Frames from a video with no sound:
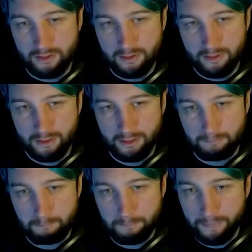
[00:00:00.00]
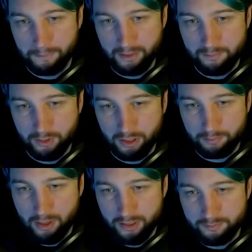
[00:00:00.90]
I'm going to have my
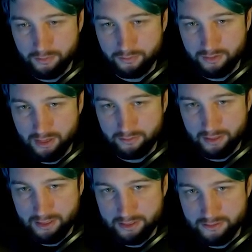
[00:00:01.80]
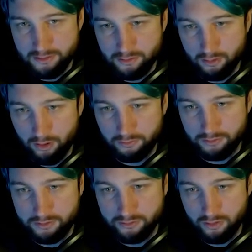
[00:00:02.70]
commander move down here to
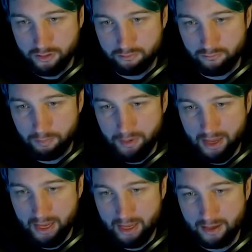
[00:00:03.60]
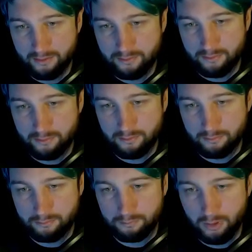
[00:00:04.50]
hopefully try and repair
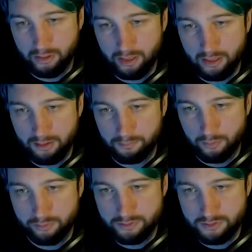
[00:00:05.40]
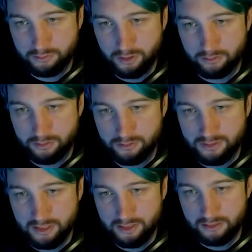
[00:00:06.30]
my pawns so I don't lose
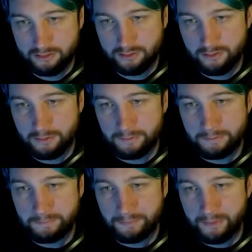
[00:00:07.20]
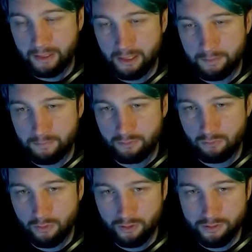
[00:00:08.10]
any. The
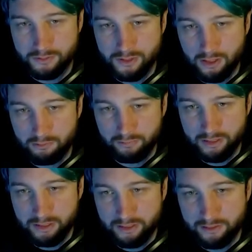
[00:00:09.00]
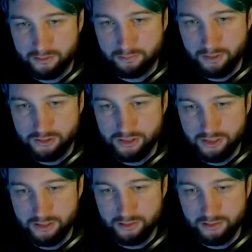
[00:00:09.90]
Roccos aren't really going to do much here.